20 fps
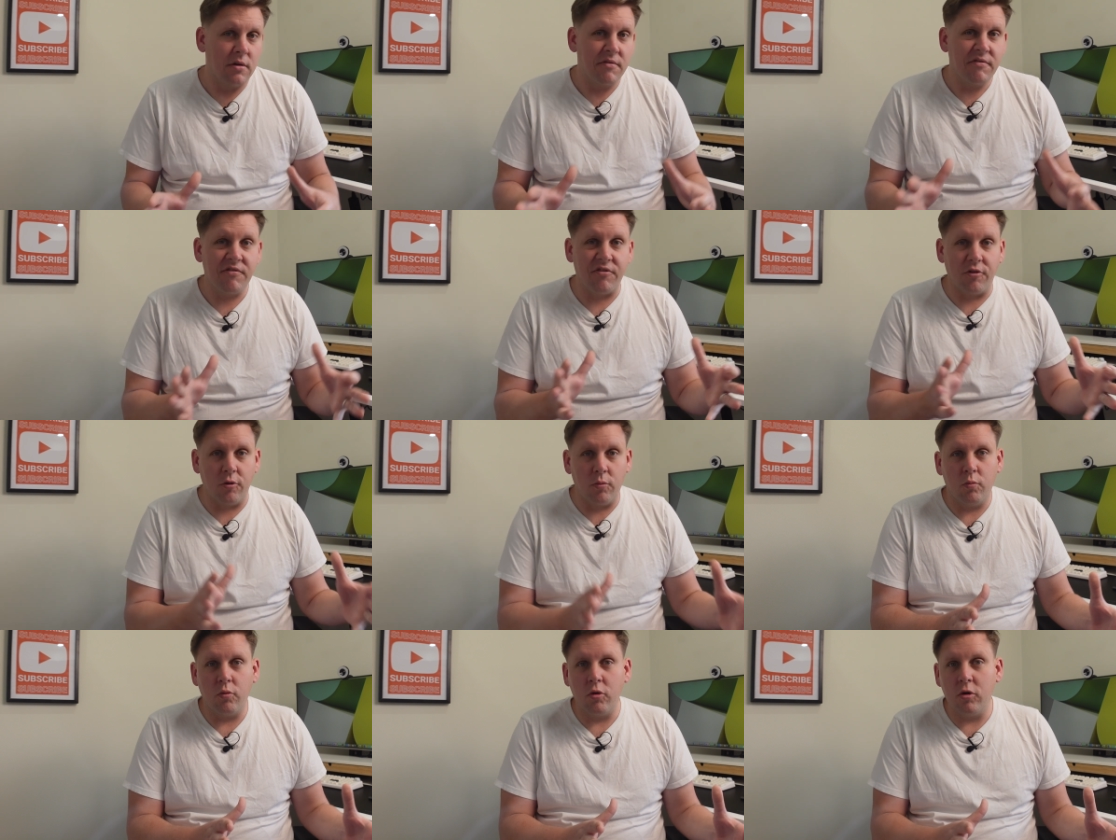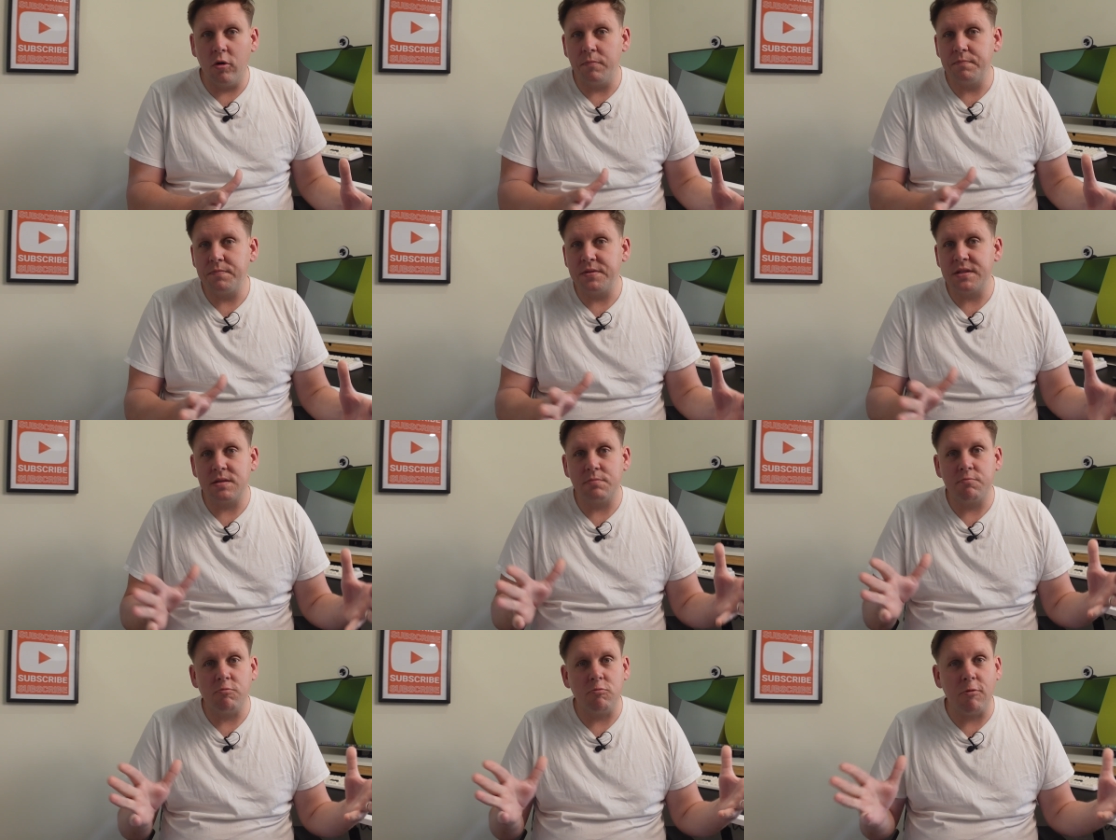From
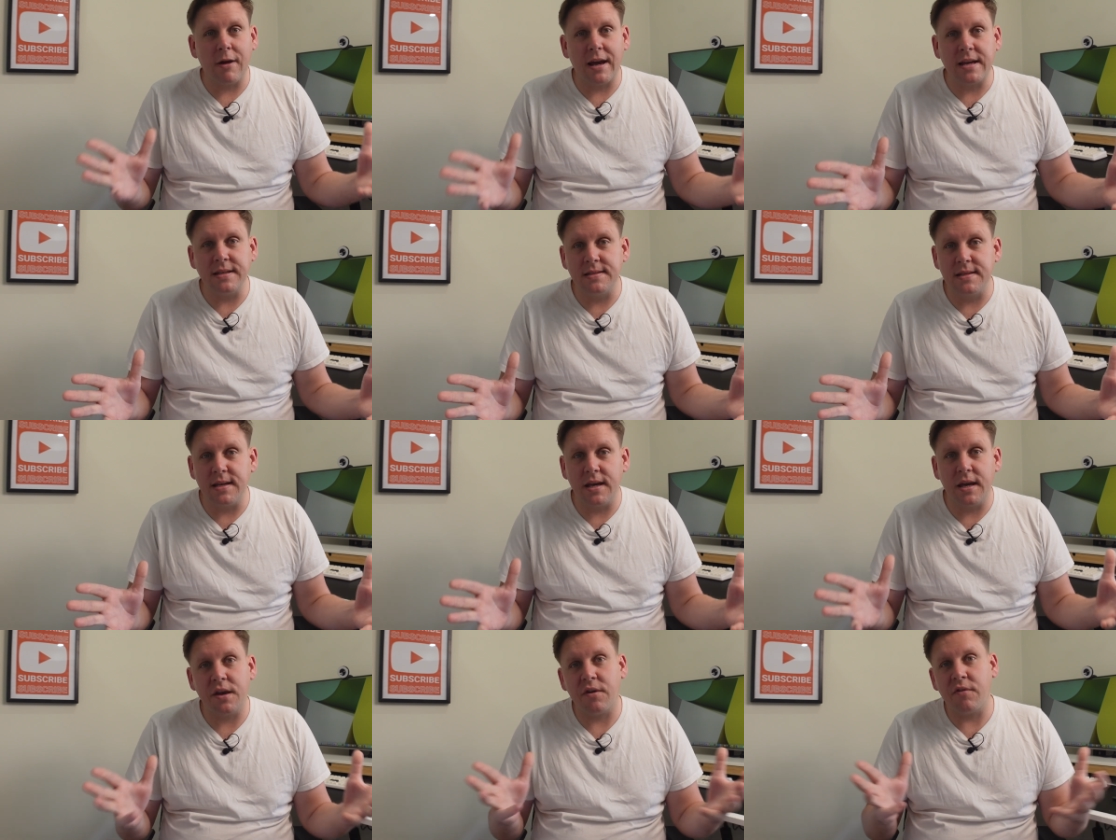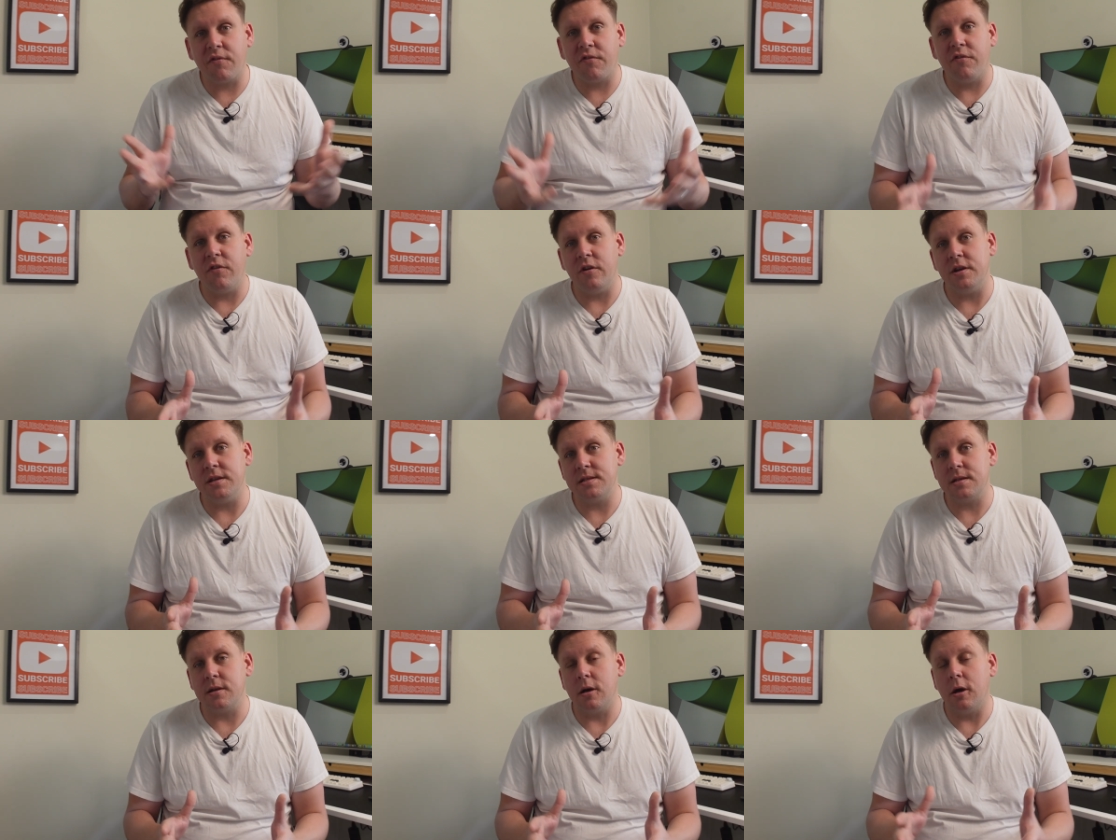whoops, racing,
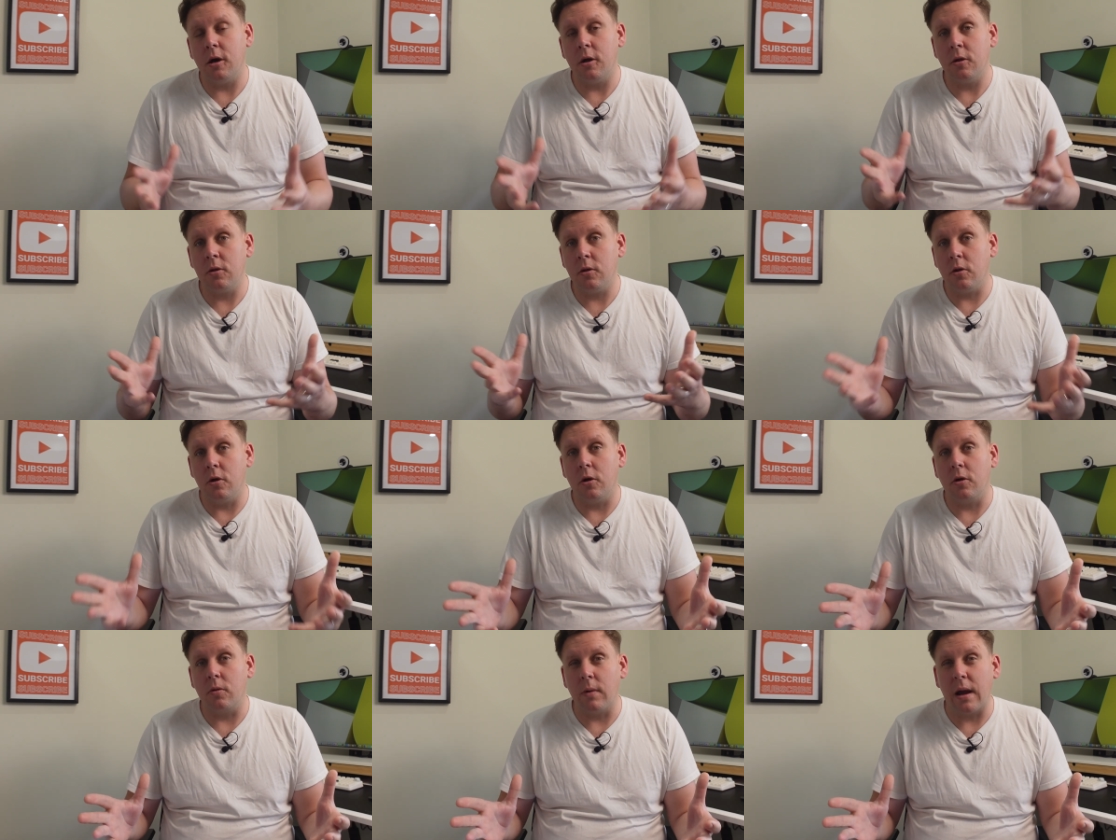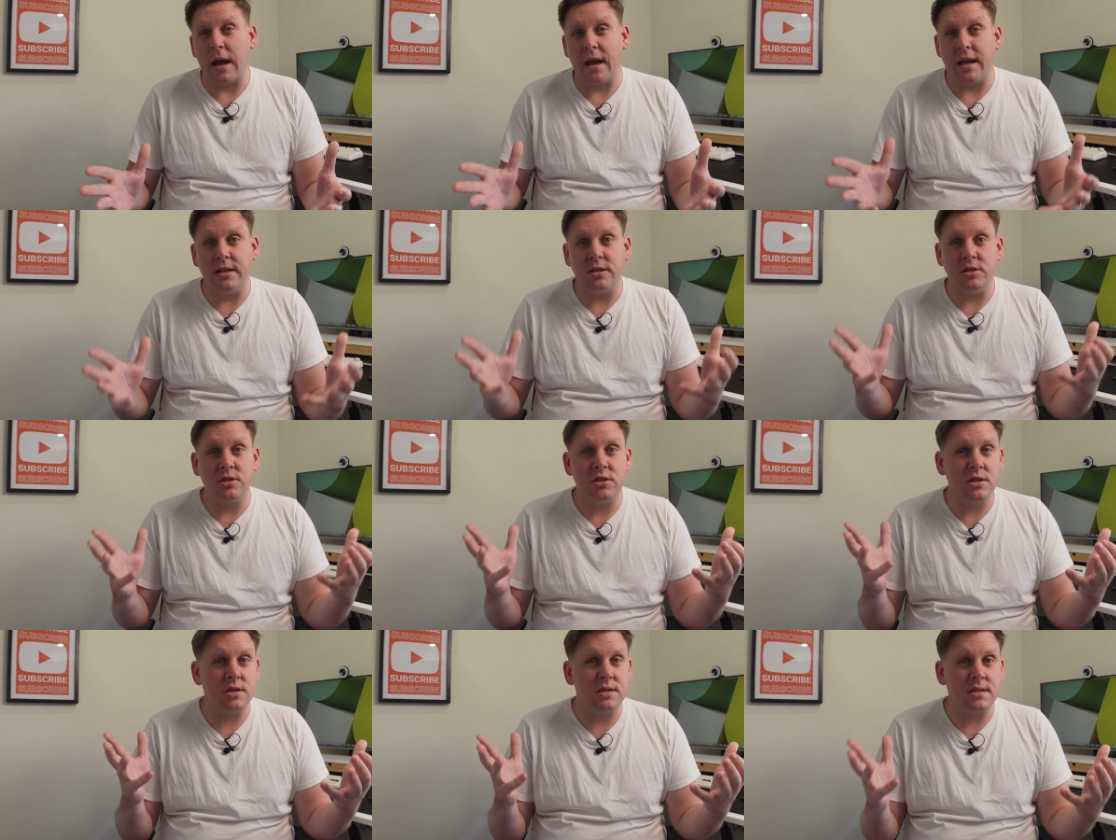freestyle, long
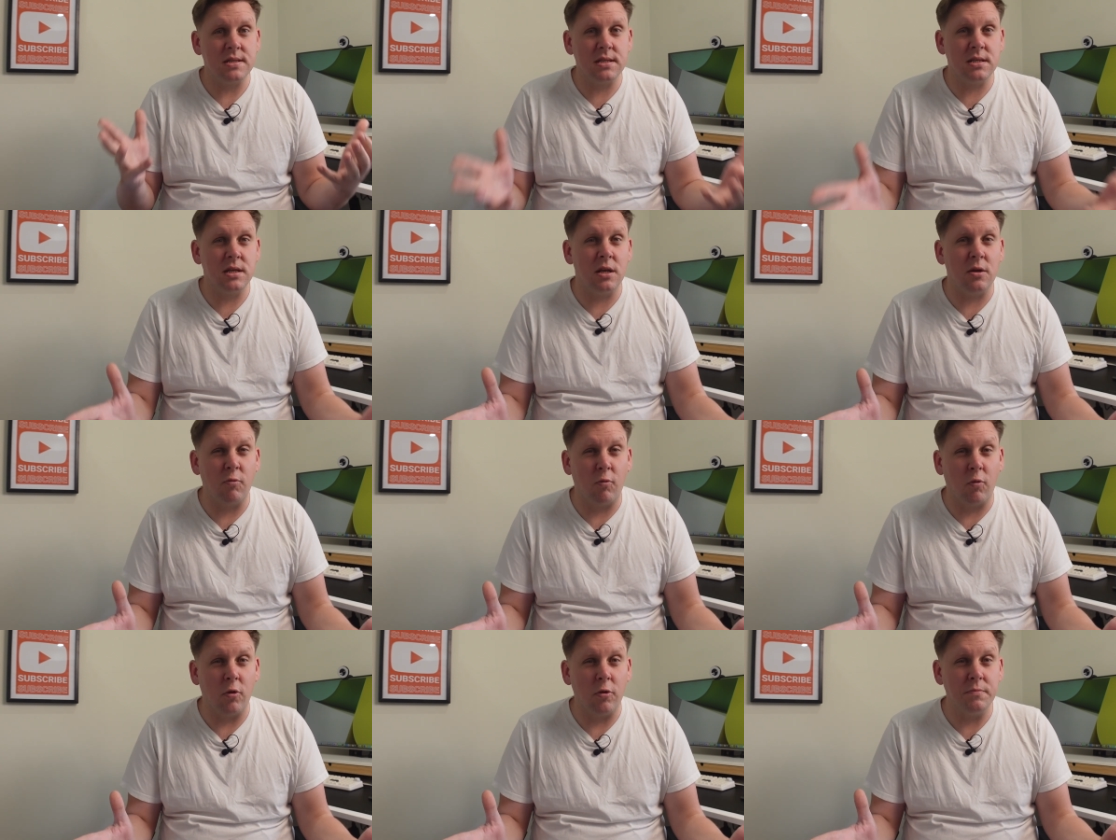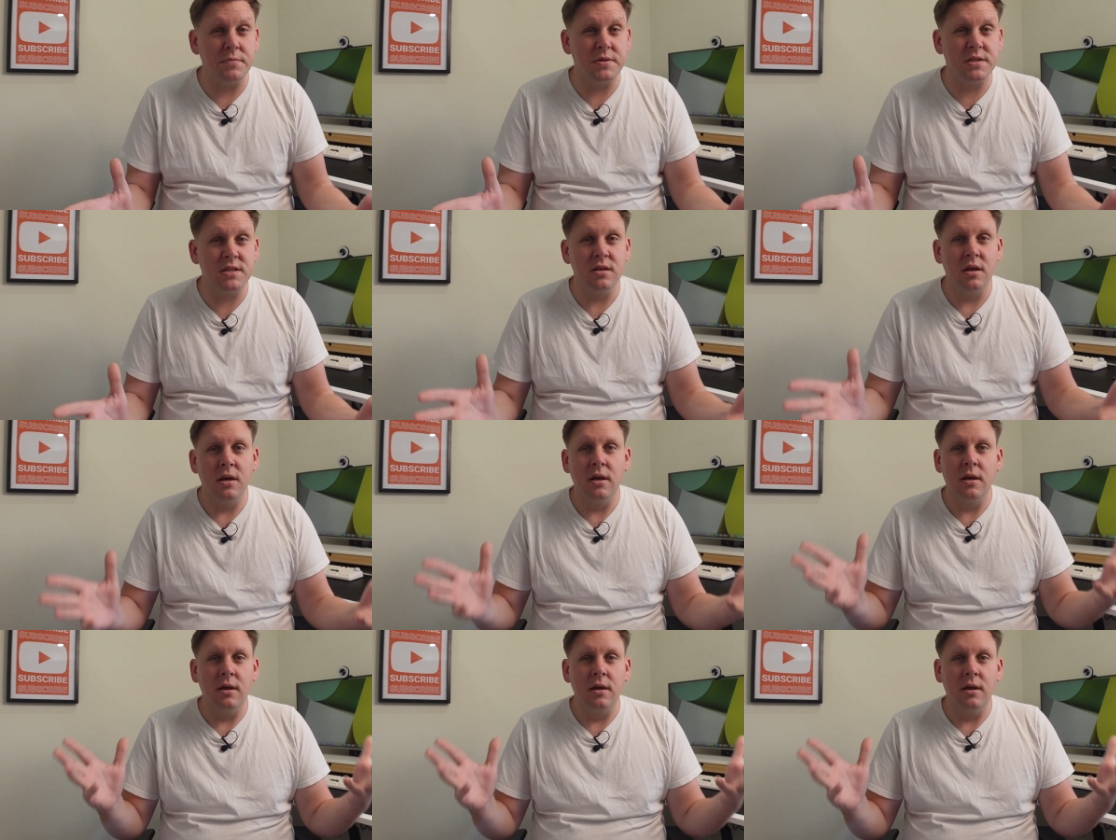range, cine whoops,